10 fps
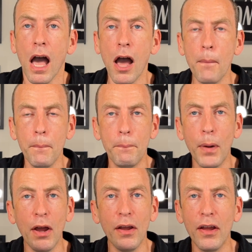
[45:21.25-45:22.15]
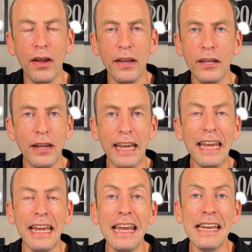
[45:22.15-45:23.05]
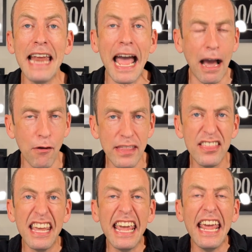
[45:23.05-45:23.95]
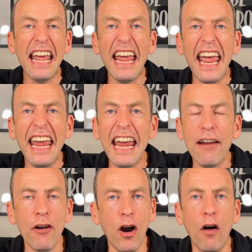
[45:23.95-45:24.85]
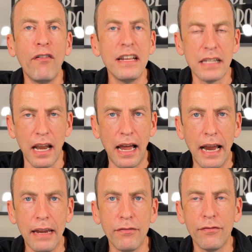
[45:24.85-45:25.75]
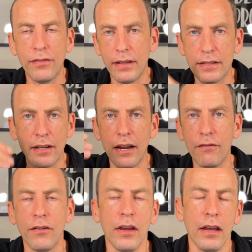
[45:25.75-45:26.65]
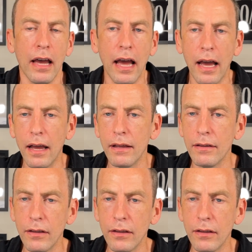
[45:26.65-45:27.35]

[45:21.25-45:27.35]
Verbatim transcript: Um, but he, he, now, in the era of his life, this kind of uh,